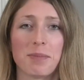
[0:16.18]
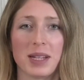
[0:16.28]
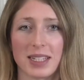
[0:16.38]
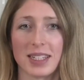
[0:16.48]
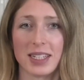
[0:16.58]

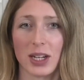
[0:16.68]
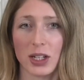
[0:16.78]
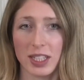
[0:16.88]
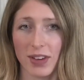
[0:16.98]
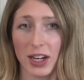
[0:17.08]
Mrs.
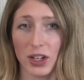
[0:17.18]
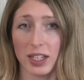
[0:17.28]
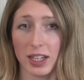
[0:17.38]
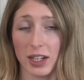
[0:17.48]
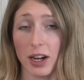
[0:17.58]
TRT
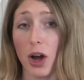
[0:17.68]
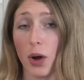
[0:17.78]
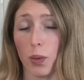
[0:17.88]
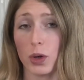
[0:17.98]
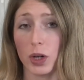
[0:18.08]
Veteran here.
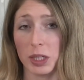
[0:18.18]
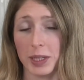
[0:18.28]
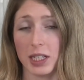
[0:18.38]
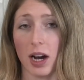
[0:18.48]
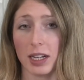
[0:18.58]
We're going to
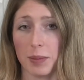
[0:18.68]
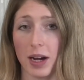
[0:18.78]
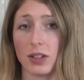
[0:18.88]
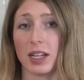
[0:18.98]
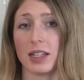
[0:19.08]
be talking
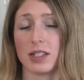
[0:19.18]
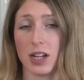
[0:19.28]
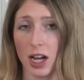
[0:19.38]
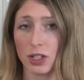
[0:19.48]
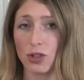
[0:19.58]
about
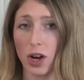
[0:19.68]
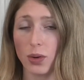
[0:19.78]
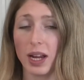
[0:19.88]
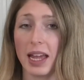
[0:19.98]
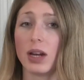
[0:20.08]

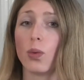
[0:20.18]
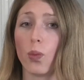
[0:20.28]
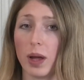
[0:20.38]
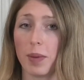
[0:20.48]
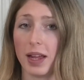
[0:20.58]
testosterone in
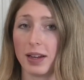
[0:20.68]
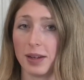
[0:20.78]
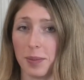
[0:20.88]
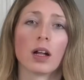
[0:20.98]
women.